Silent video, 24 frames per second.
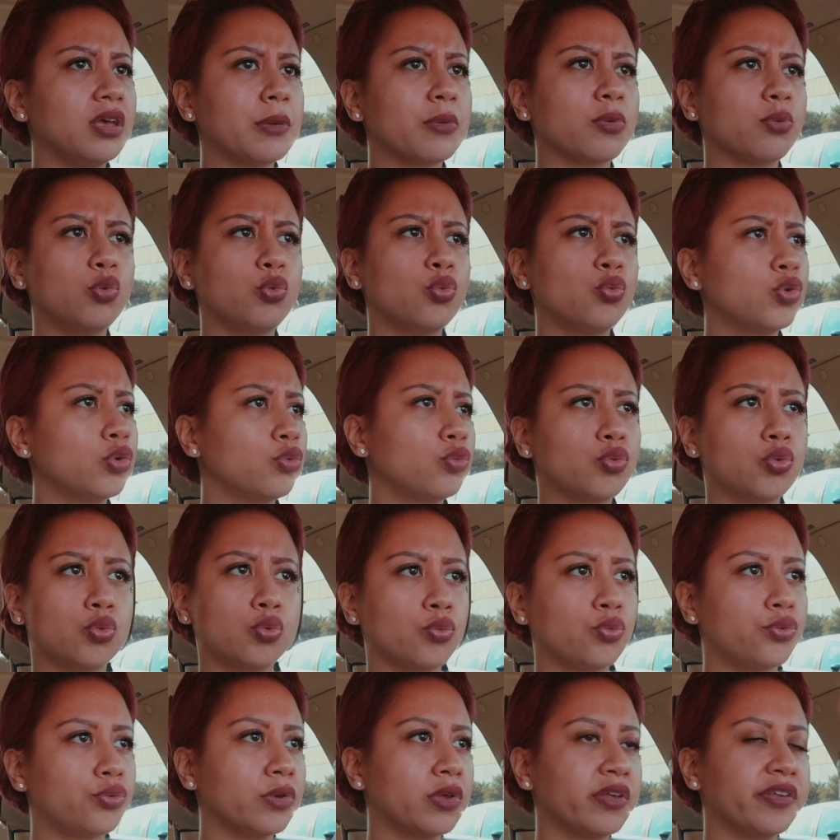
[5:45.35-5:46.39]
I
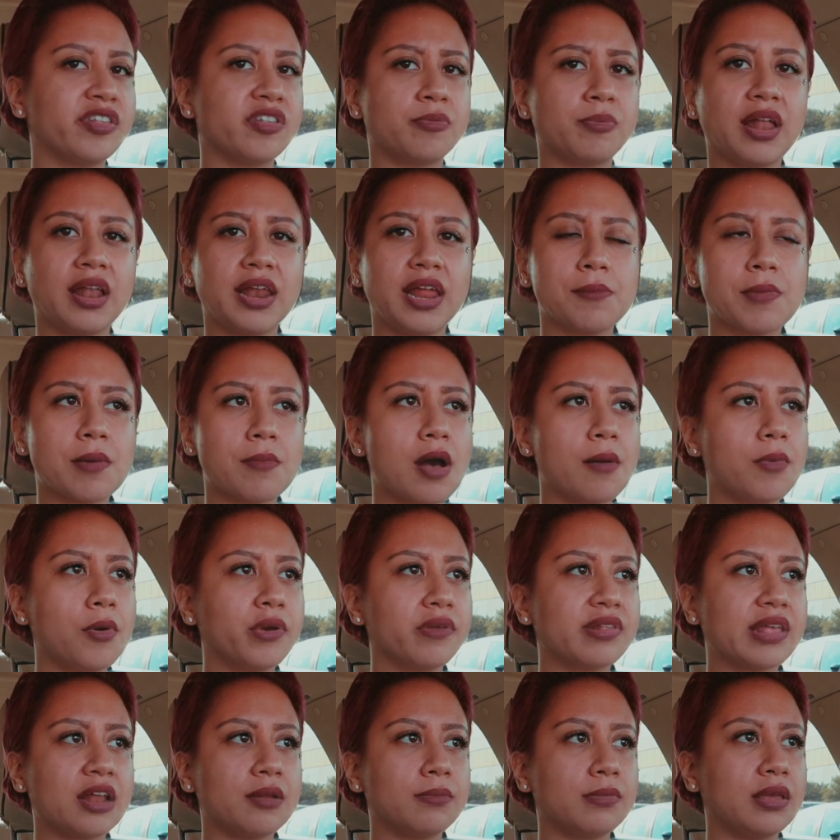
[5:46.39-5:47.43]
was spelling. My mom
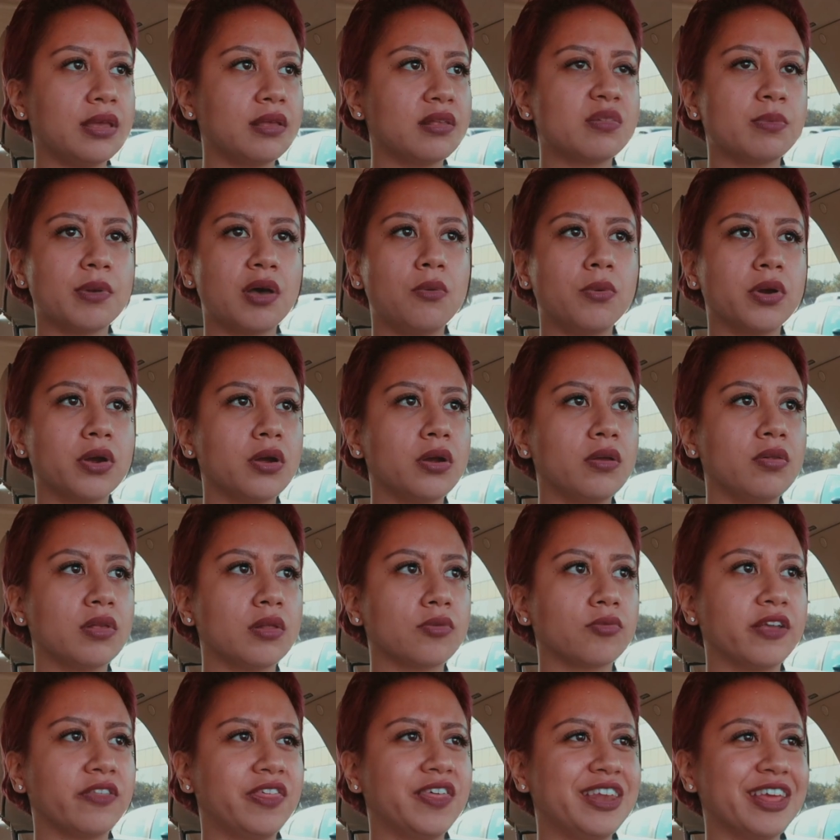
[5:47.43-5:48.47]
always had me spell words
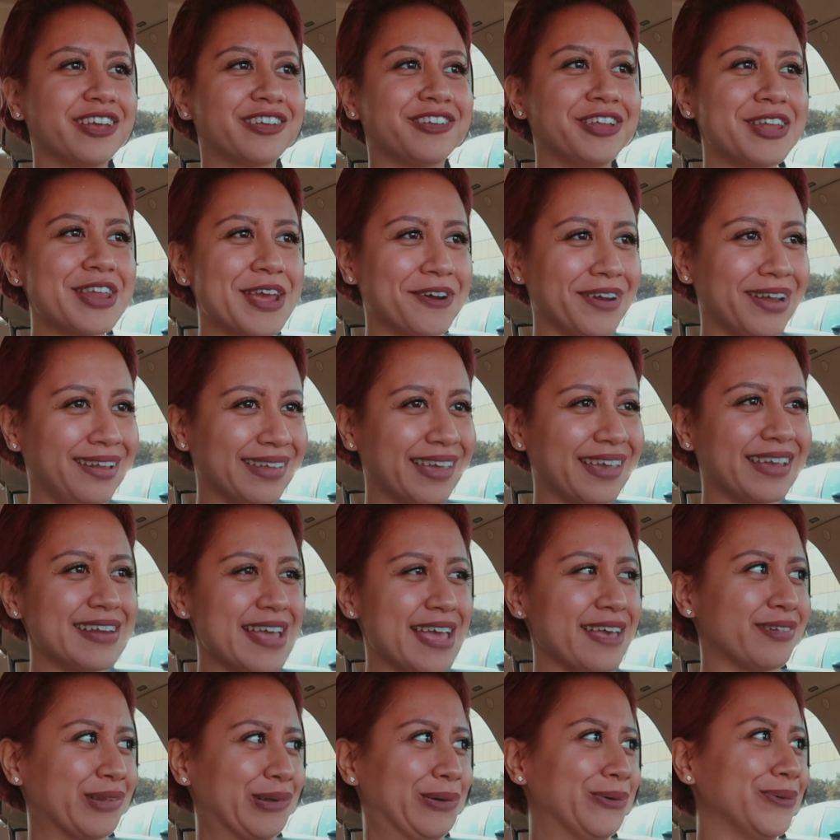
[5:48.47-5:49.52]
and read the dictionary like an
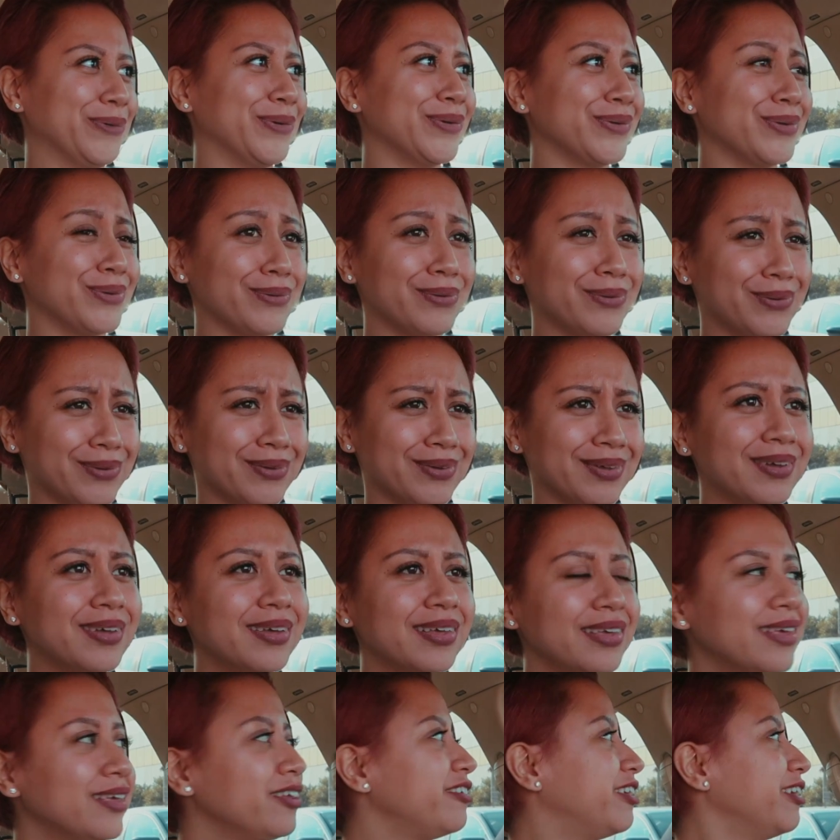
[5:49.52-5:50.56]

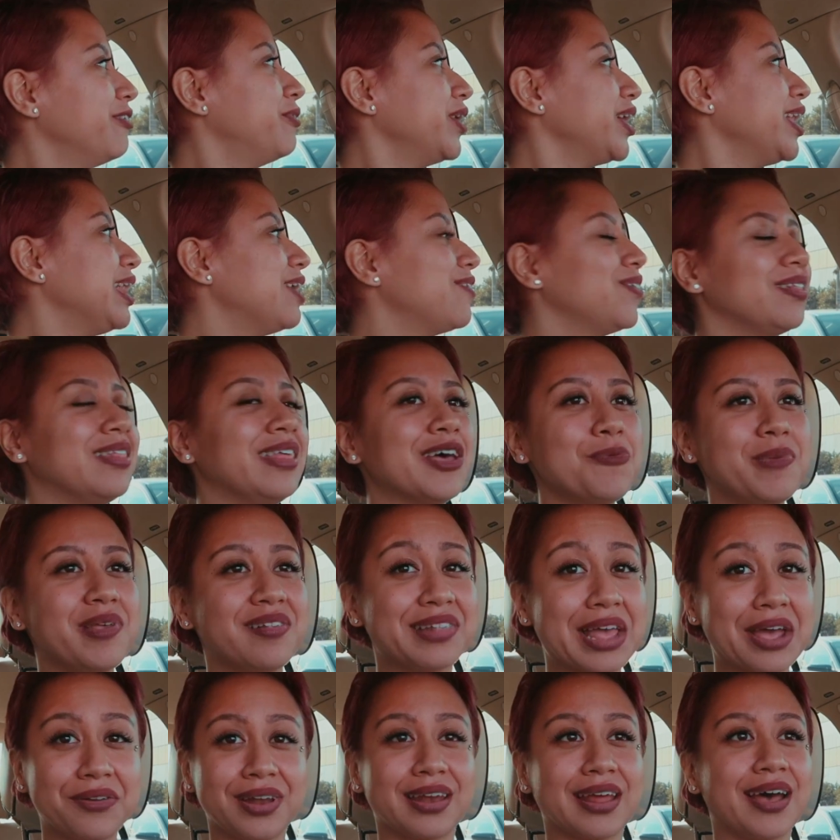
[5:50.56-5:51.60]
asshole. She wouldn't even help me
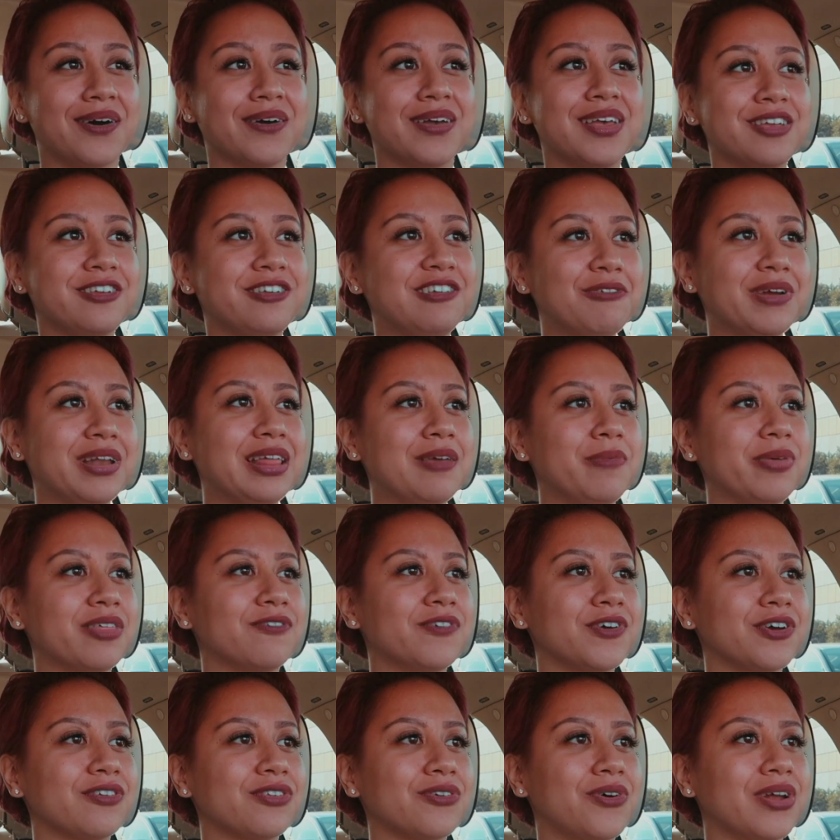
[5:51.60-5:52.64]
sound it out. She wouldn't give me the
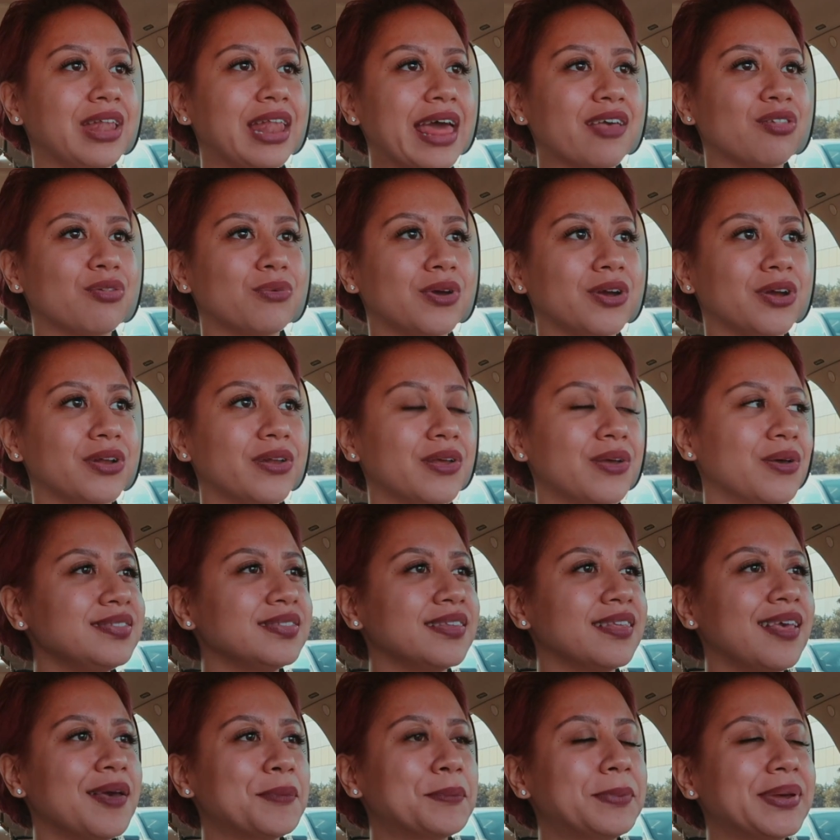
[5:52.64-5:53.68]
first or last word.
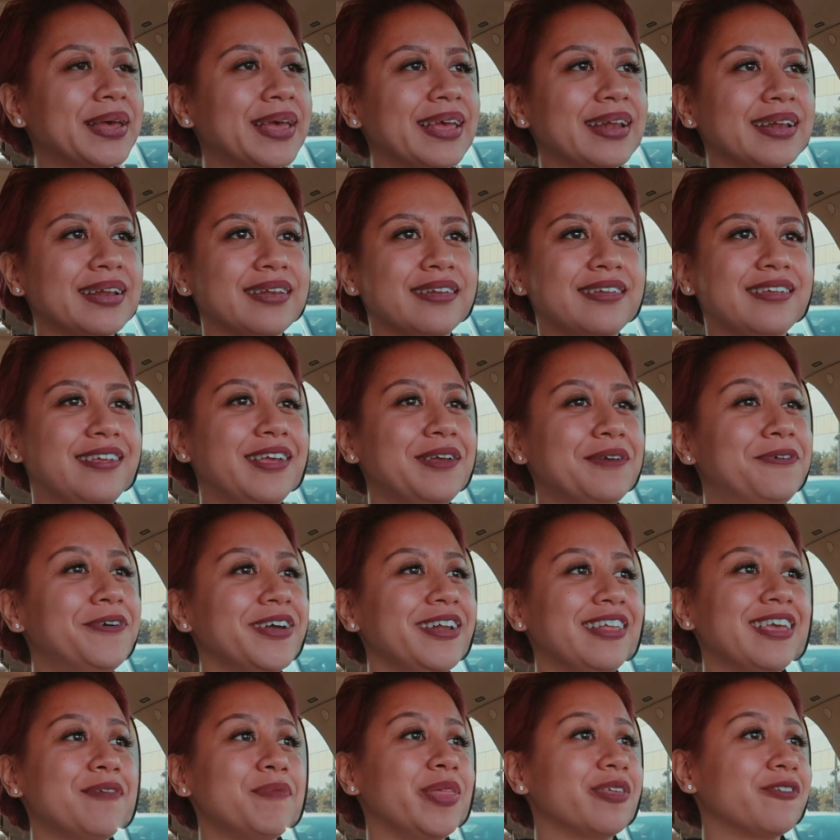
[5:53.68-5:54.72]
But she
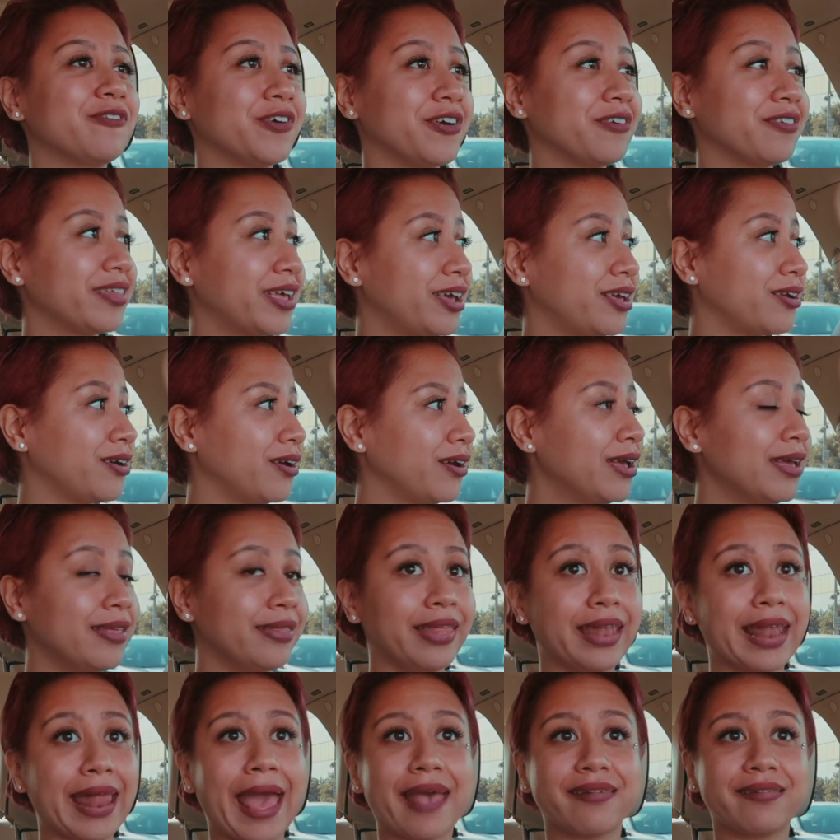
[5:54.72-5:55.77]
wouldn't give me the first letter,
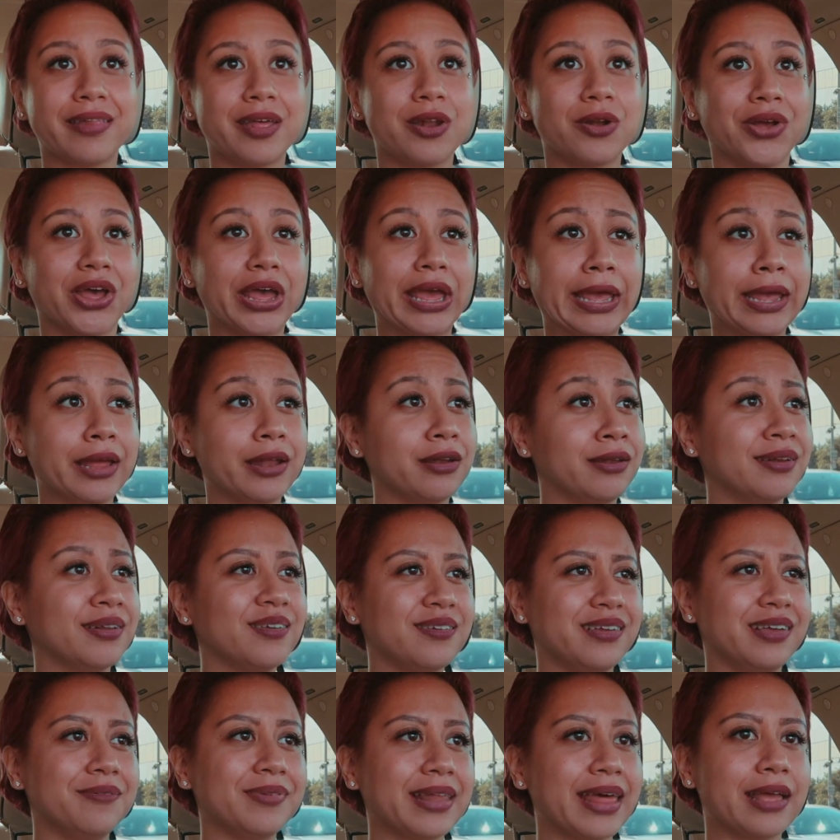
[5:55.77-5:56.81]
the last letter, a hint.
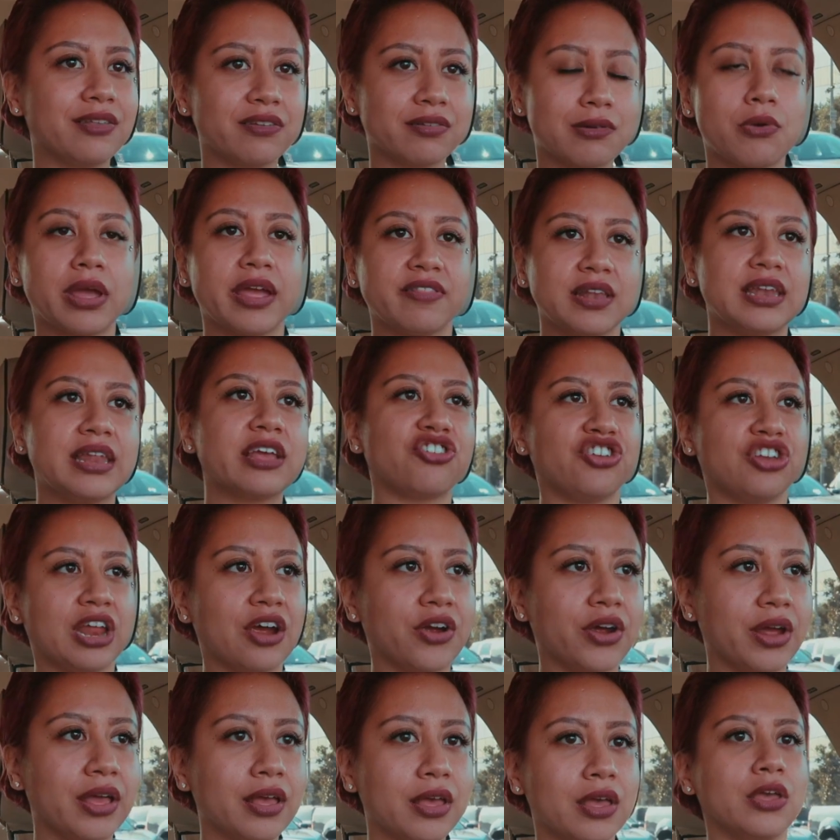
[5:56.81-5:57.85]
She'd be like, just go get the
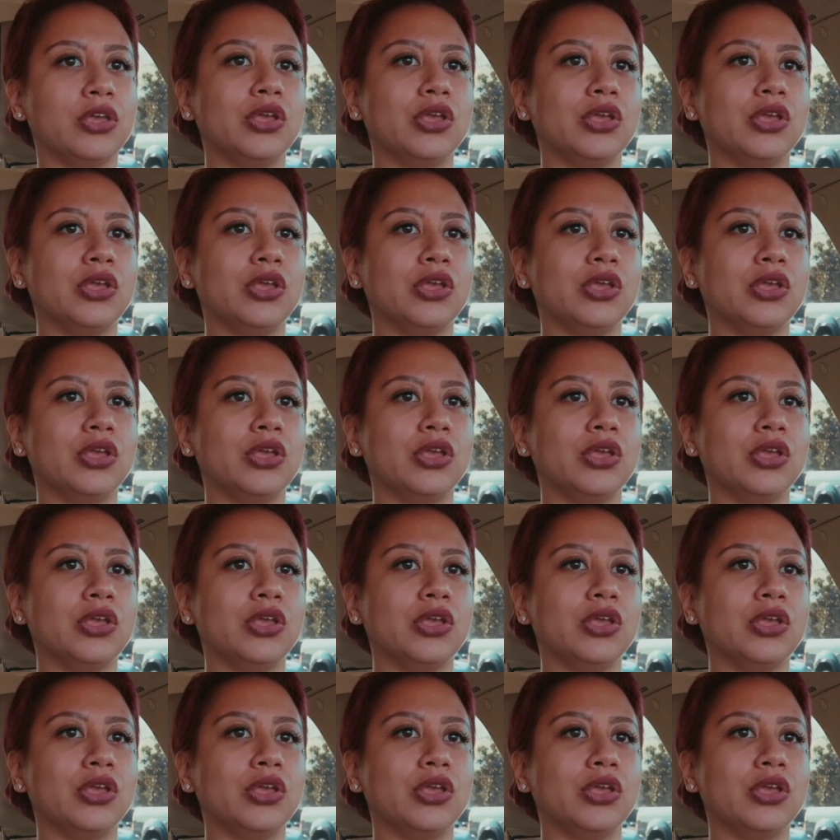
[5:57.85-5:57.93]
dictionary.